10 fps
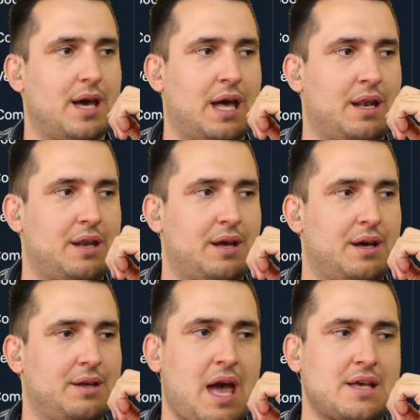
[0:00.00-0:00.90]
And
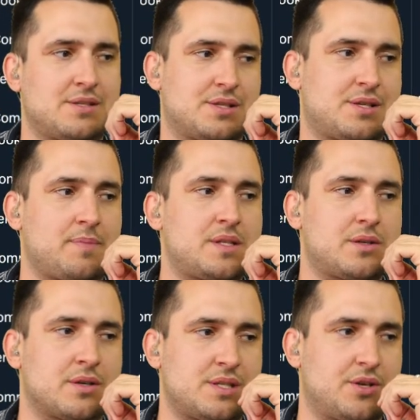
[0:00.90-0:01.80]
yeah, it's just something
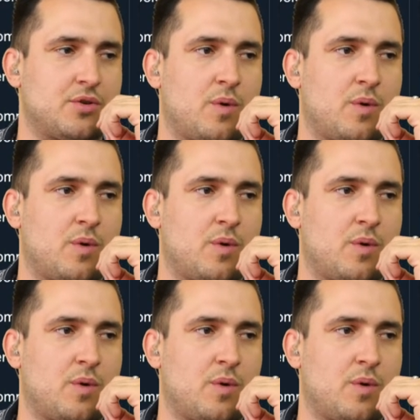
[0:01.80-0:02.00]
to consider.